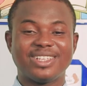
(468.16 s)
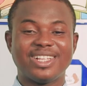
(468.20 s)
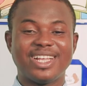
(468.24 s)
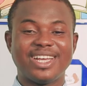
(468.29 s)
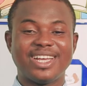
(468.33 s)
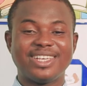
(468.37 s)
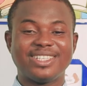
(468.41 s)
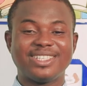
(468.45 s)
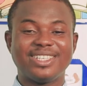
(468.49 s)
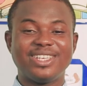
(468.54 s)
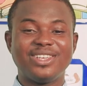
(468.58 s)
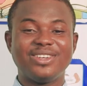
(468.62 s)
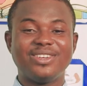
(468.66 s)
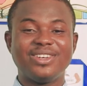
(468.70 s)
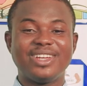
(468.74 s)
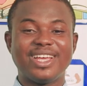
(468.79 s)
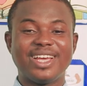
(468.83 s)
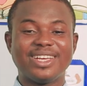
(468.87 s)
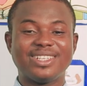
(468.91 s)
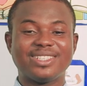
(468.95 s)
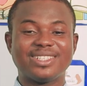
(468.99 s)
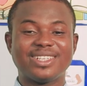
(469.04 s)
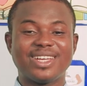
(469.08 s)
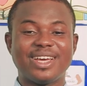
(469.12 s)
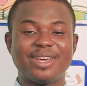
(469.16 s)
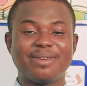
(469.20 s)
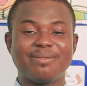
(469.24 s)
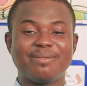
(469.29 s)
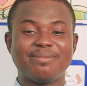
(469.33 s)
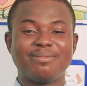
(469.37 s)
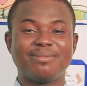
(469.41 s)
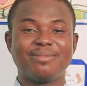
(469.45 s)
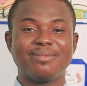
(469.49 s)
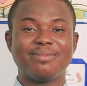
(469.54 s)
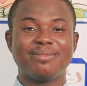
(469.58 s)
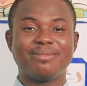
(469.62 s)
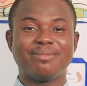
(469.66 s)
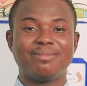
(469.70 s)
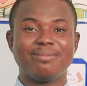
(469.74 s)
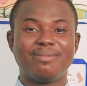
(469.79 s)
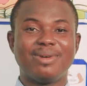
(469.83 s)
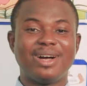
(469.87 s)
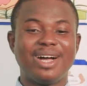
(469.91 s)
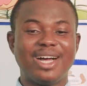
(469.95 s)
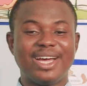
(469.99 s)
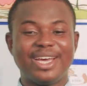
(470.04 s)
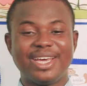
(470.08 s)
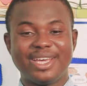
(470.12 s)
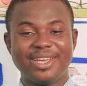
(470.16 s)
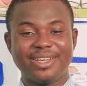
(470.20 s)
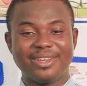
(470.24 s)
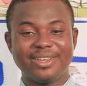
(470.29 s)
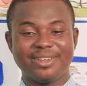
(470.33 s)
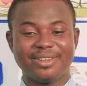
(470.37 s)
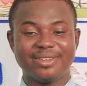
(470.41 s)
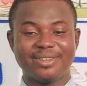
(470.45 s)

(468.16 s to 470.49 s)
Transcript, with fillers: Till I see you next time. Bye.